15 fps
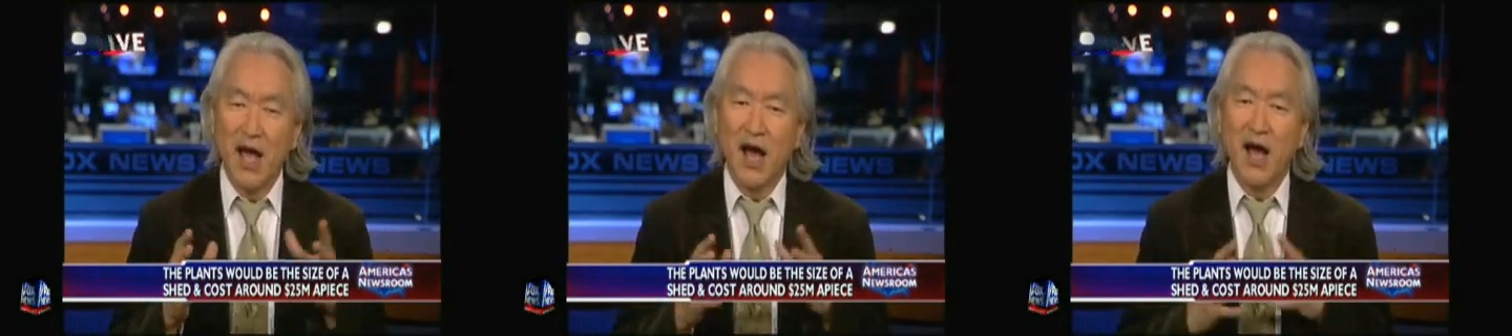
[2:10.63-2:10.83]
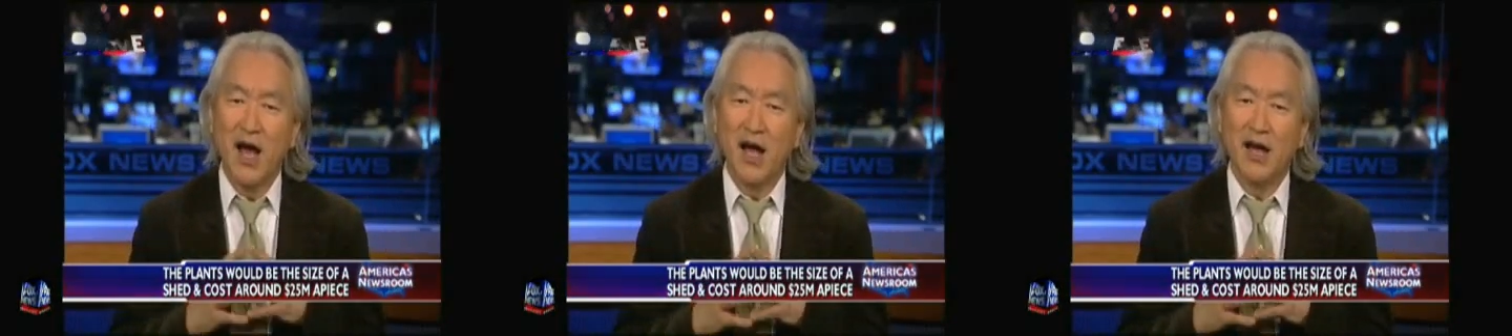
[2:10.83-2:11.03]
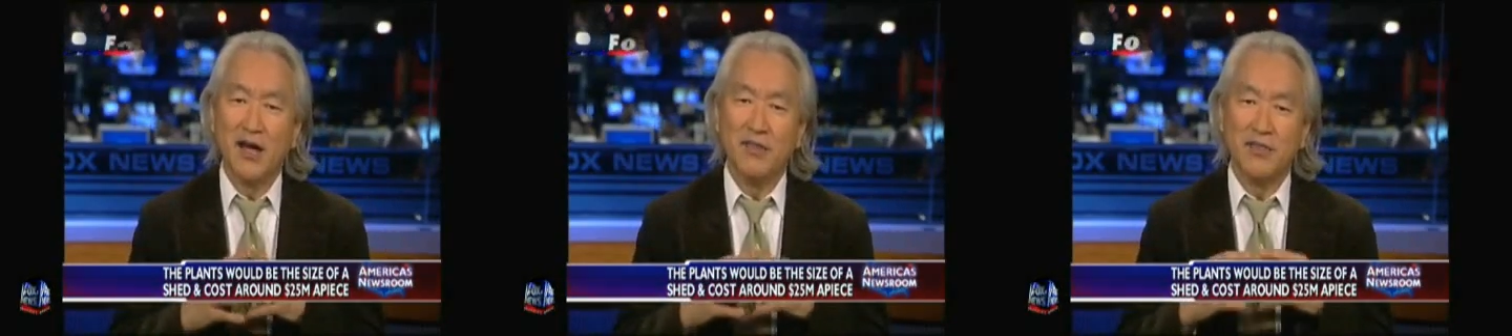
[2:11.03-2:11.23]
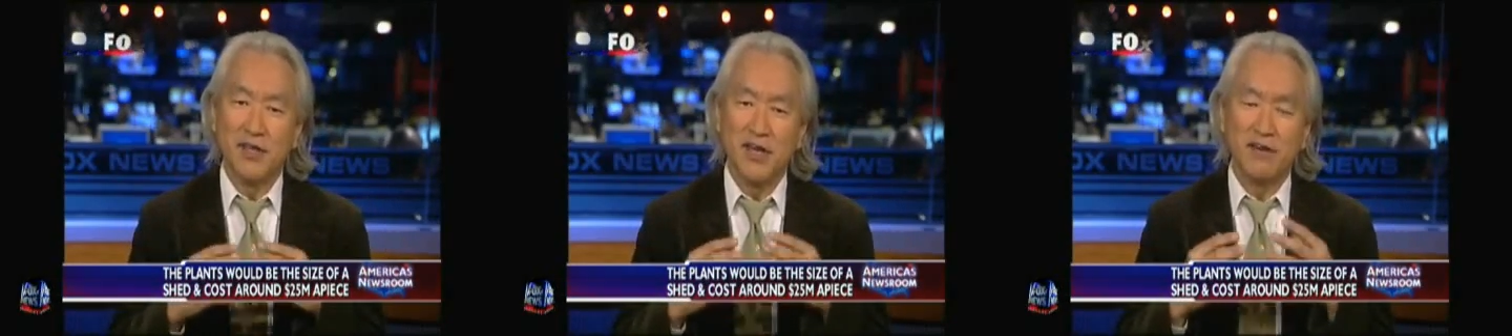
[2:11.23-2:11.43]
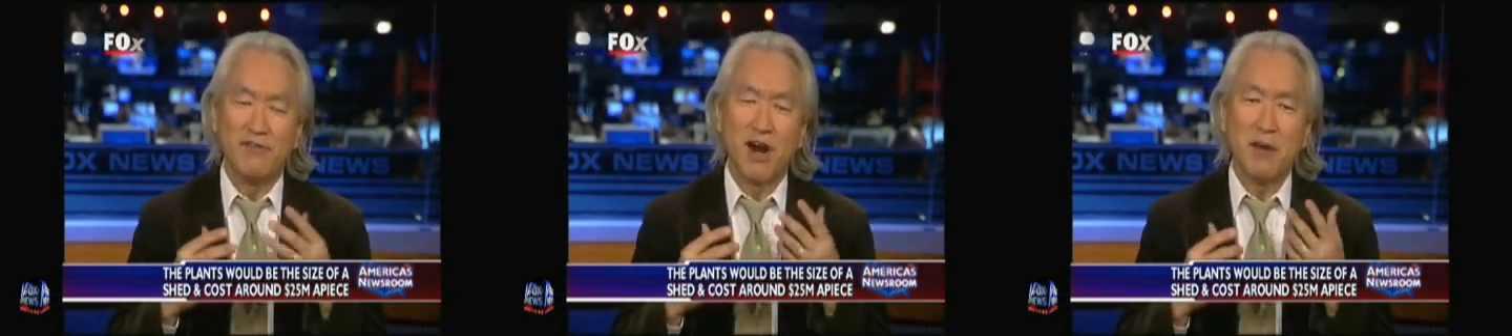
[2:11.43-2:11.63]

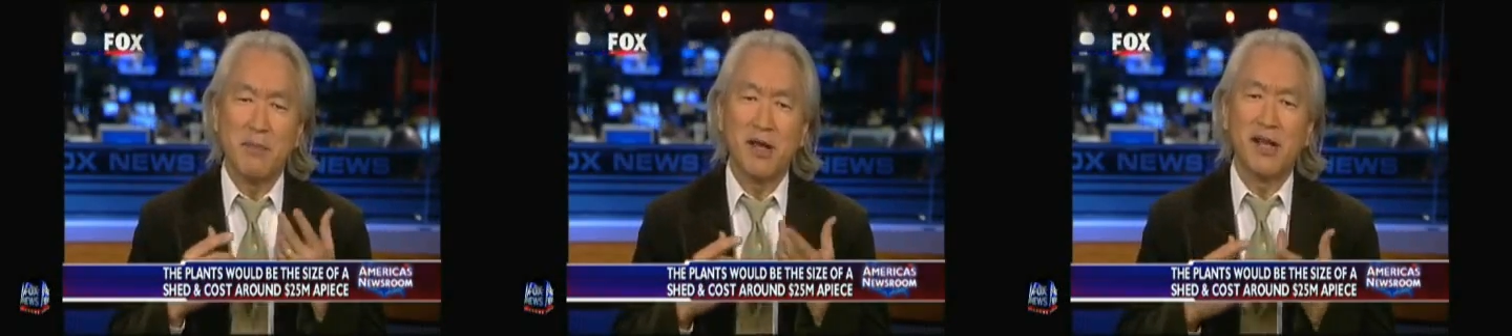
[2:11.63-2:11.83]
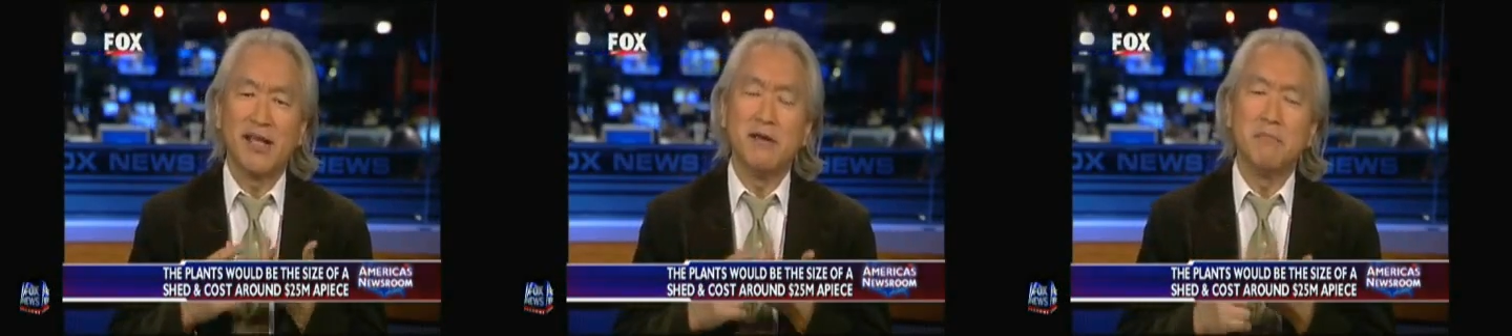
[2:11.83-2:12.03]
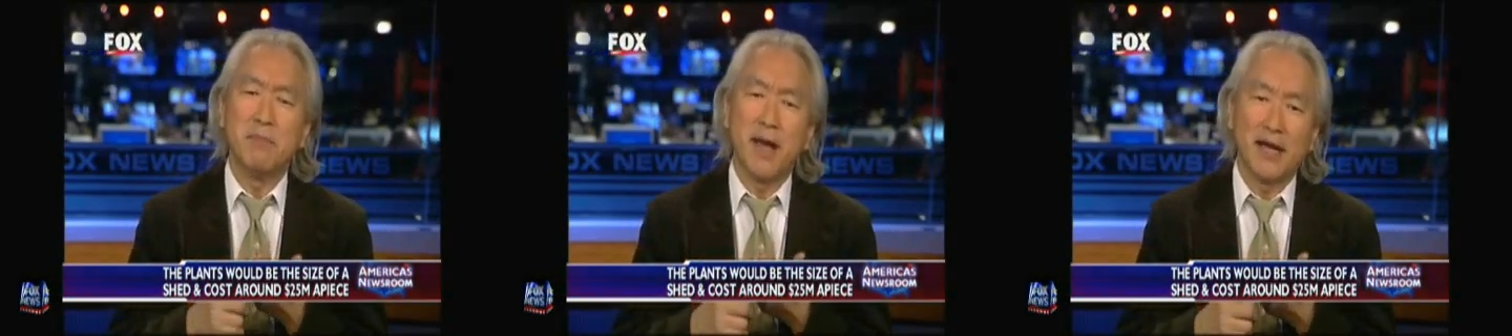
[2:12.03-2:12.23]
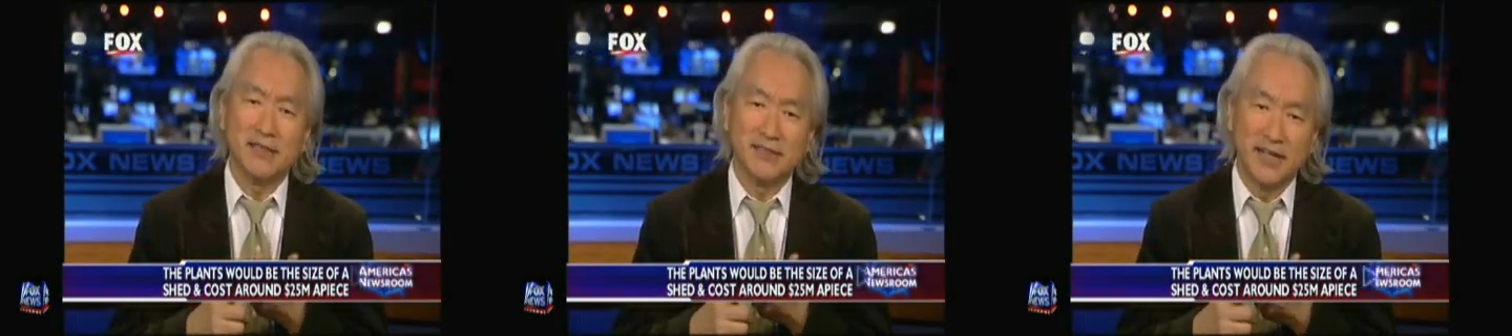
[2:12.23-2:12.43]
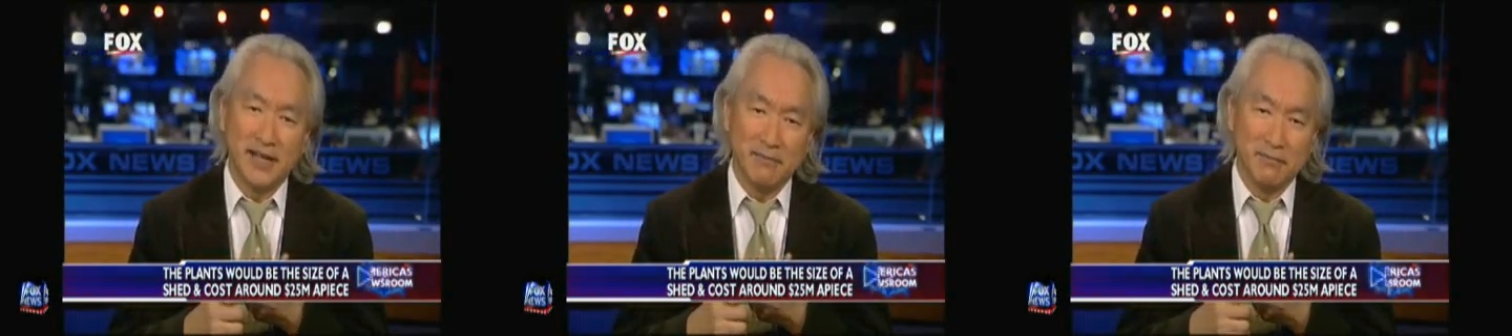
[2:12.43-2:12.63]
the environmental impact
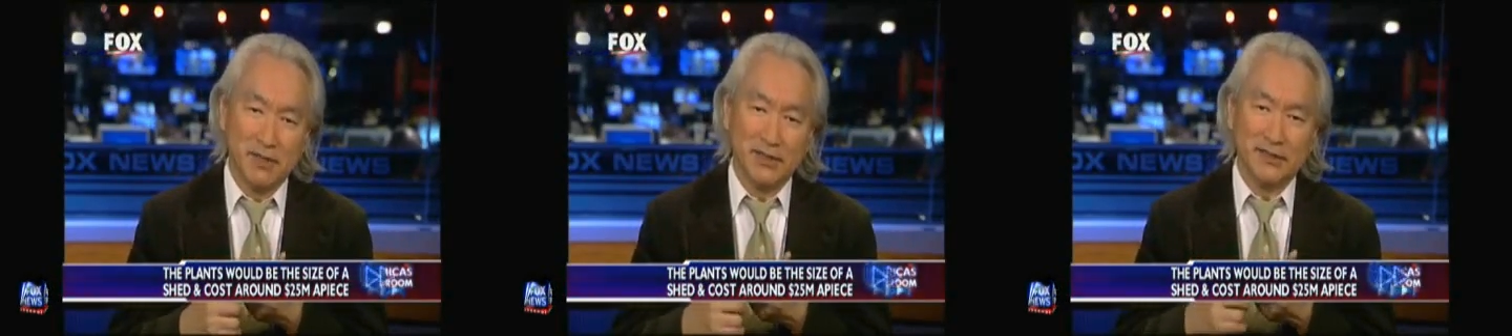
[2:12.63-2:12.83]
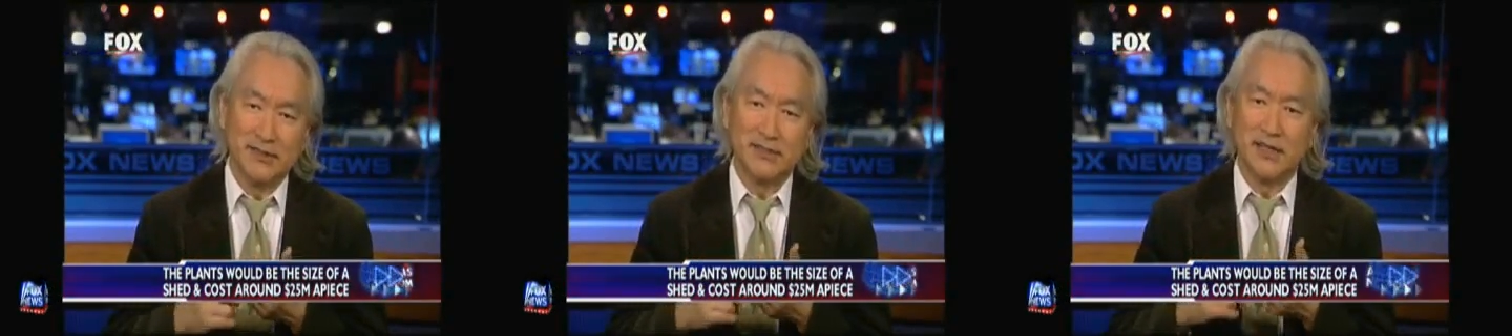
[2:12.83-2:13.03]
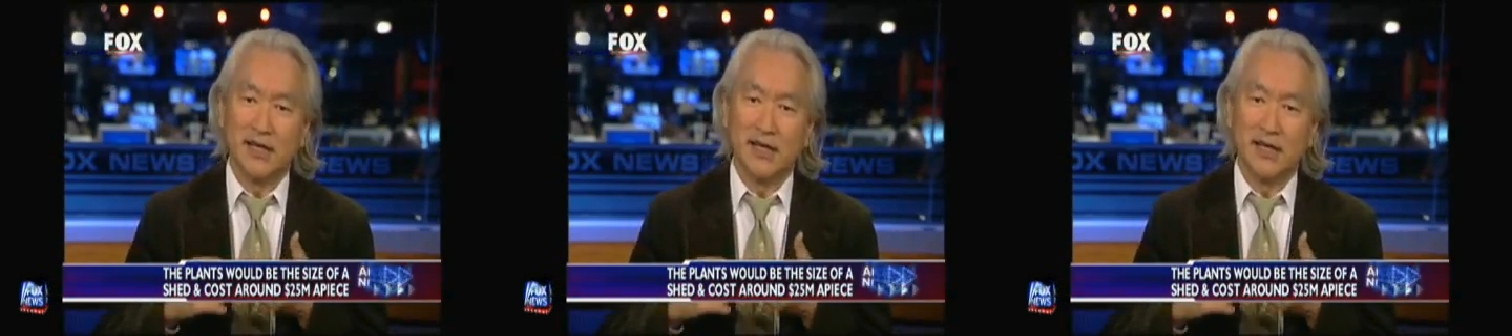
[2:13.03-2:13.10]
statements,